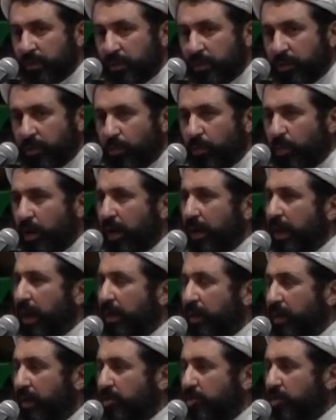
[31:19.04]
why
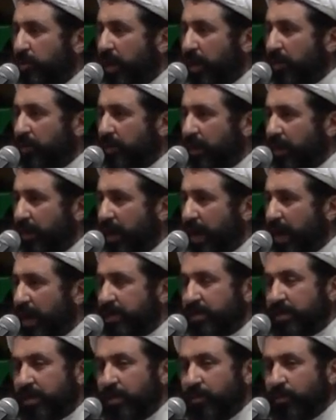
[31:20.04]
Allah subhanahu wa ta'ala
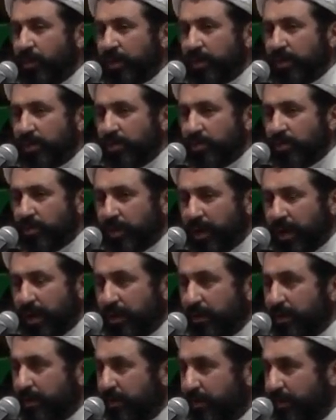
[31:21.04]
asked him what is in your
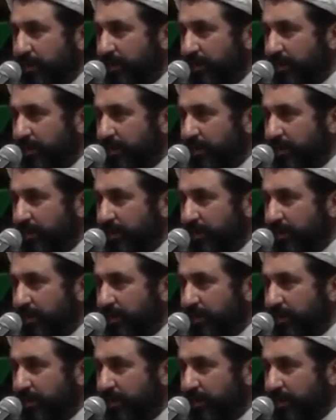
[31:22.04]
hand?